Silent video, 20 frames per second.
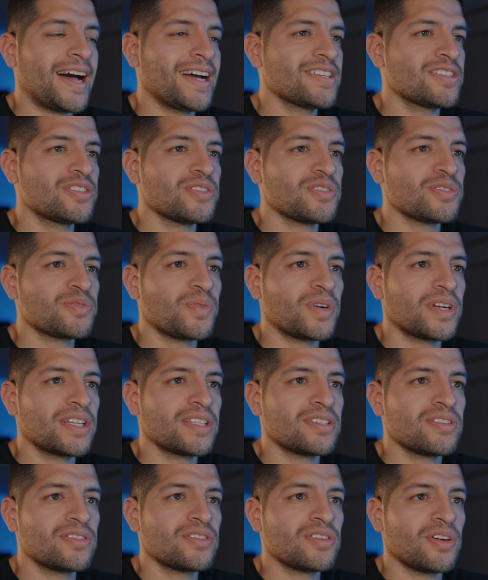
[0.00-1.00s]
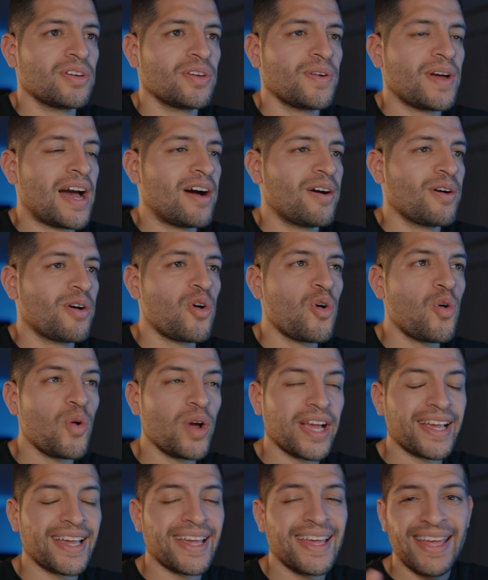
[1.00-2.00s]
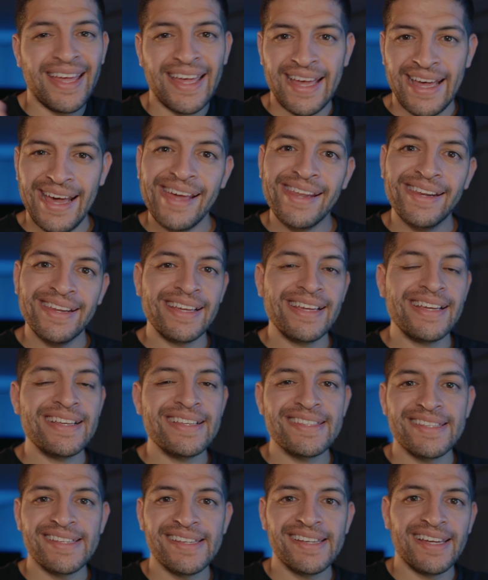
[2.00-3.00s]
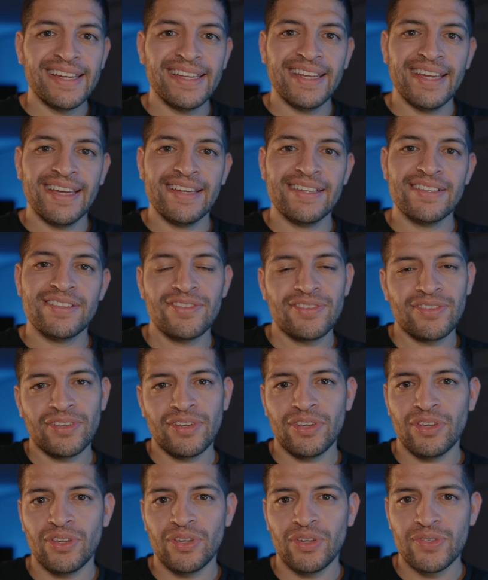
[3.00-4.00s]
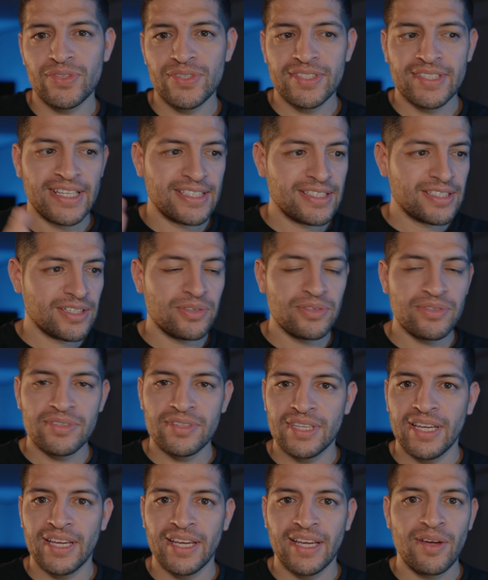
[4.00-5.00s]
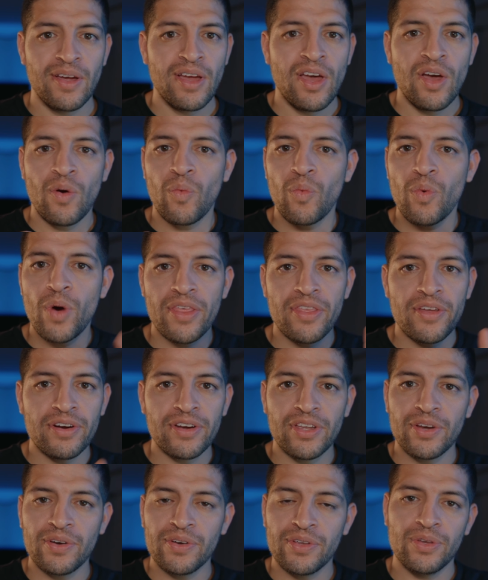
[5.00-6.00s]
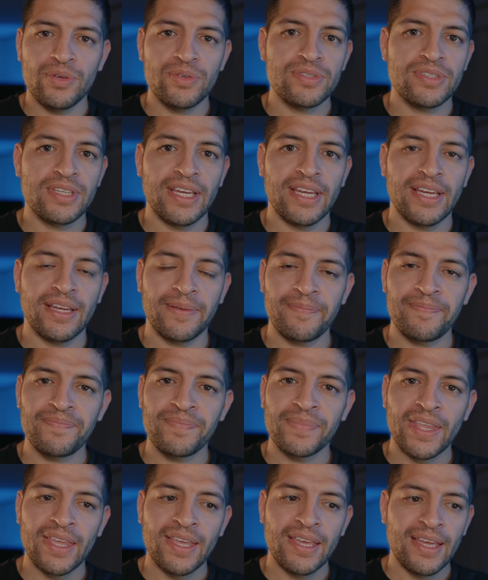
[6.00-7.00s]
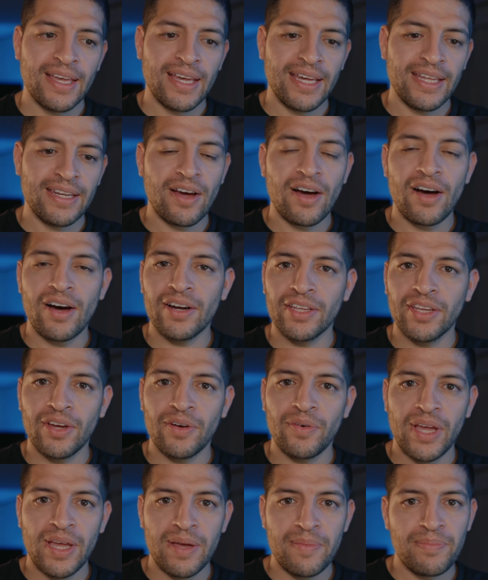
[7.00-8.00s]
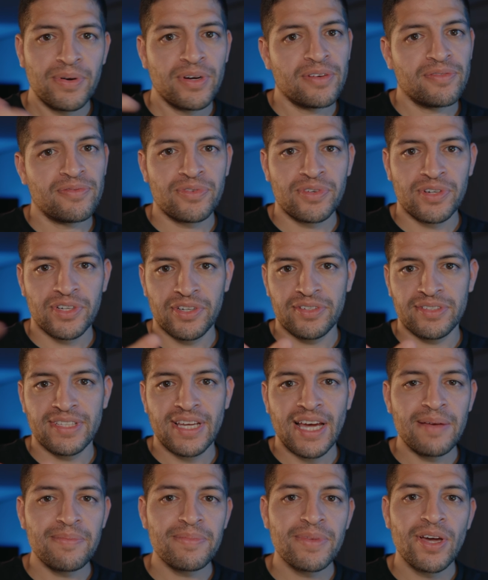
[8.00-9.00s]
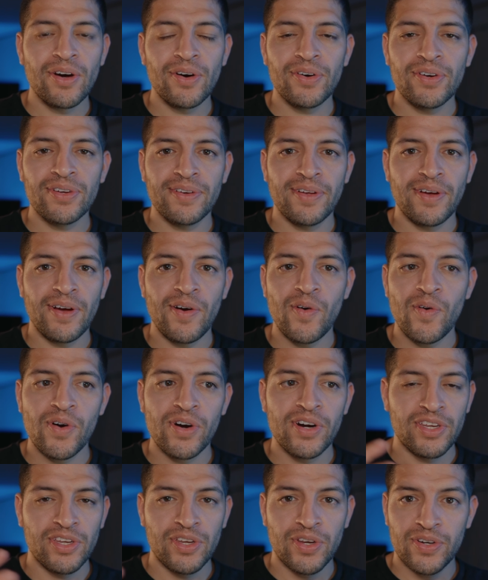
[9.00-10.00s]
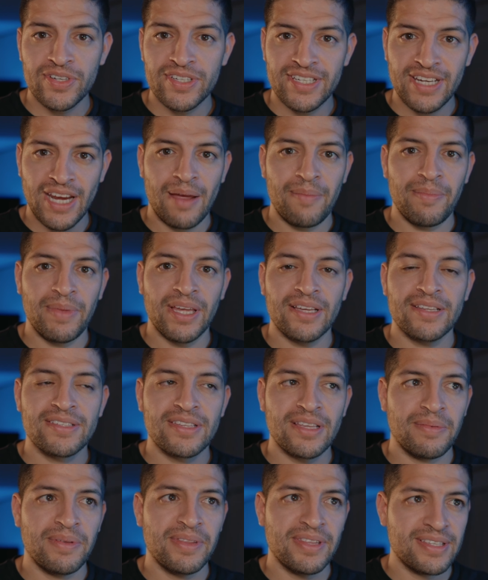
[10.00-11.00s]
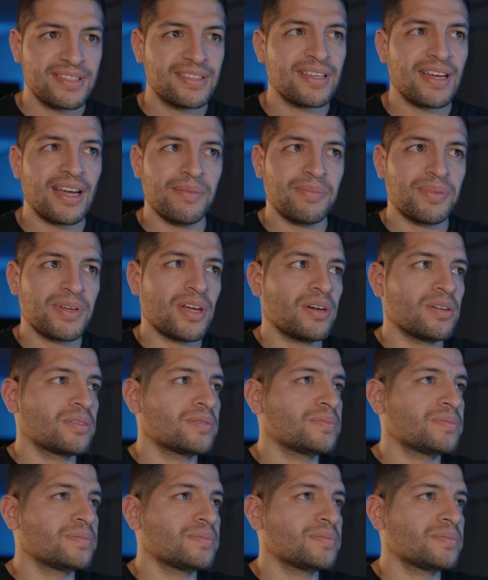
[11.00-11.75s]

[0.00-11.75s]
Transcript: just wanted to show you how quick and easy it is to use Tentacle Sync, whether you're using an audio input for your timecode or you're jamming some of this timecode.